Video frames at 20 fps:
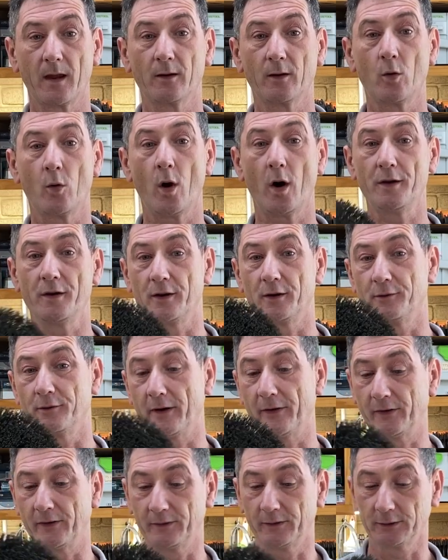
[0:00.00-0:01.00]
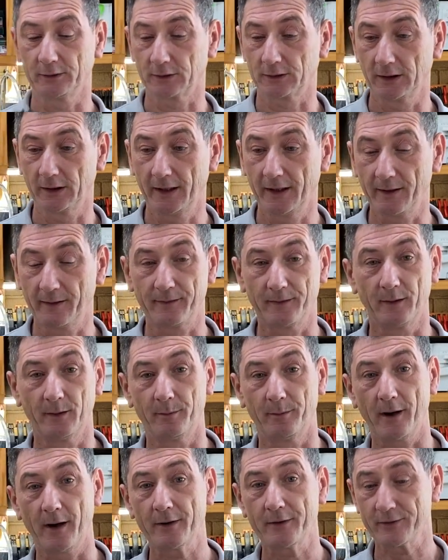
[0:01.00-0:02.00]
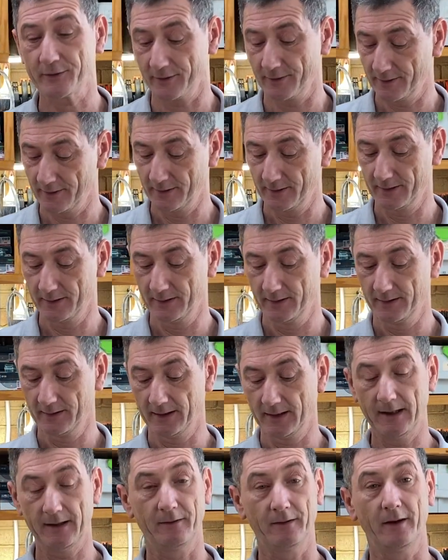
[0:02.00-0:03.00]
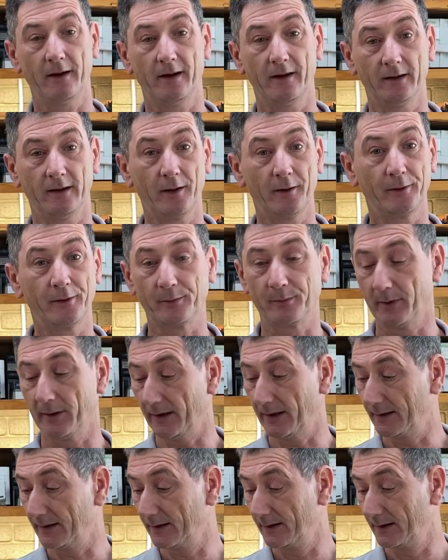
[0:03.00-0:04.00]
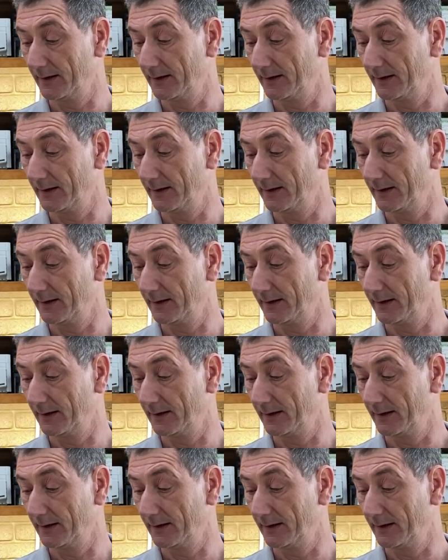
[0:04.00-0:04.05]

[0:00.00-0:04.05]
quite an aggressive little cleaner for a brush, even at low speed.